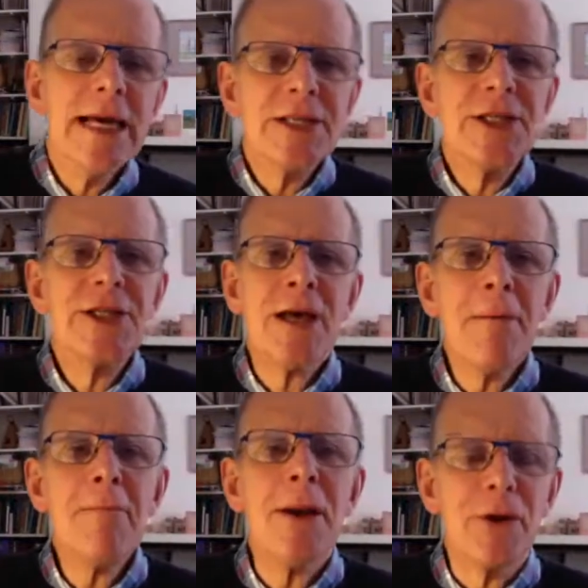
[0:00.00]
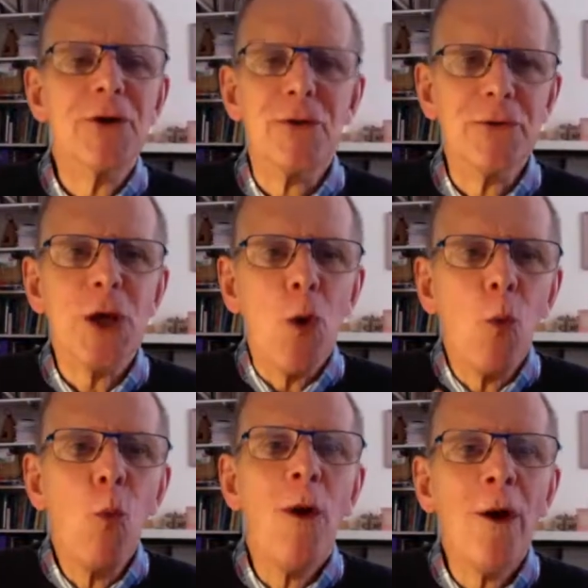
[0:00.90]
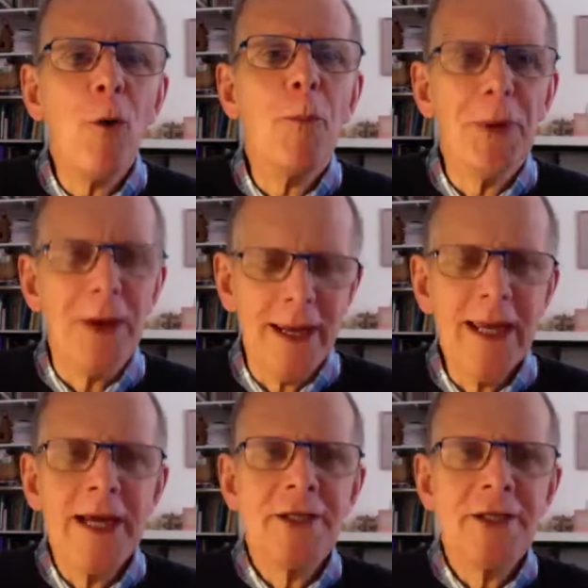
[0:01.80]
Some miracles will be